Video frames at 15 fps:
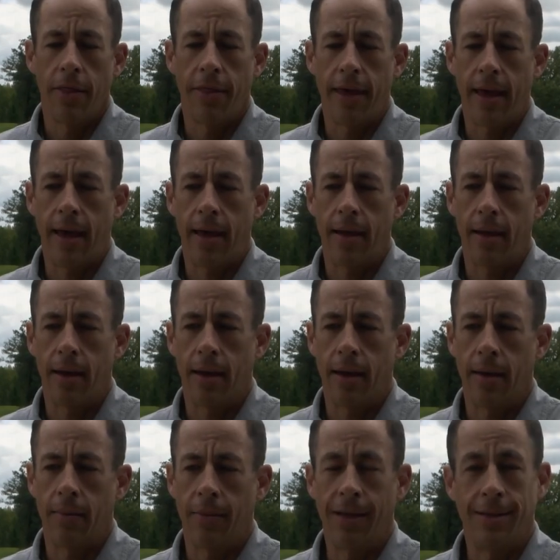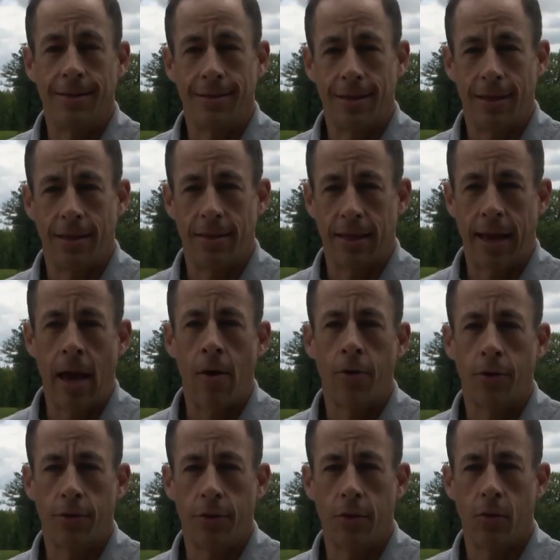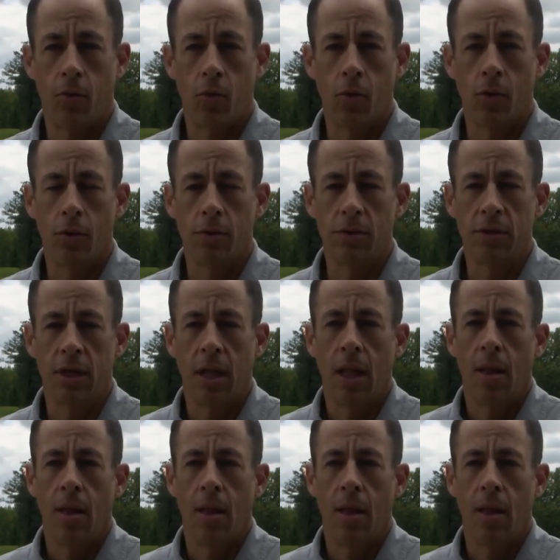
that um, is is counter to the rules.